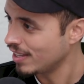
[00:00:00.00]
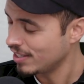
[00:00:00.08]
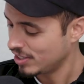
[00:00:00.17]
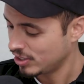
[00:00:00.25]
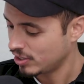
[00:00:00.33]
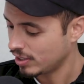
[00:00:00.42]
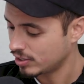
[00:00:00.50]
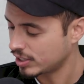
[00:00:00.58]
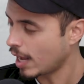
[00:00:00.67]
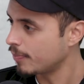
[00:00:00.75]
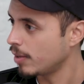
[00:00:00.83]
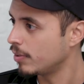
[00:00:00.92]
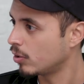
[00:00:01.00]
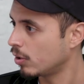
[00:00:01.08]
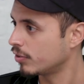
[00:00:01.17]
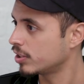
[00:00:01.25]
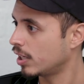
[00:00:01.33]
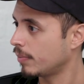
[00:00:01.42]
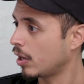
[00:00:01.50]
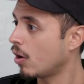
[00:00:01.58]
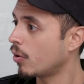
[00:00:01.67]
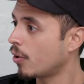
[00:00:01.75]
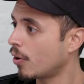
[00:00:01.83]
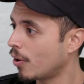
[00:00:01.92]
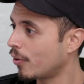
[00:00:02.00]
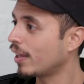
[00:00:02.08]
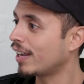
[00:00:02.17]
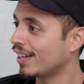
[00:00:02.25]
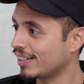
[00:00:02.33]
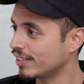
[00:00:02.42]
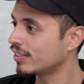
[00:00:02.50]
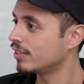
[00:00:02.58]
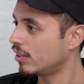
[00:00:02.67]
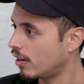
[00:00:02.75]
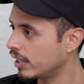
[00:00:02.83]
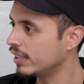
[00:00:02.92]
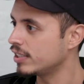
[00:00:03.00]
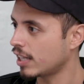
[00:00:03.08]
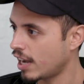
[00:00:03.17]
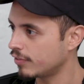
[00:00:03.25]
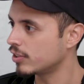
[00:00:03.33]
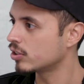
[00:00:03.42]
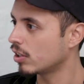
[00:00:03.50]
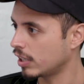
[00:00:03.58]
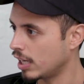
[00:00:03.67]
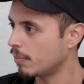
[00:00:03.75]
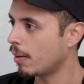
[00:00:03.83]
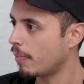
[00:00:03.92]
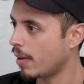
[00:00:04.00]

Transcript: Yeah. Stop them and all of a sudden I'm like, oh, no, no, no. Like, I, you know, at least I have to start getting my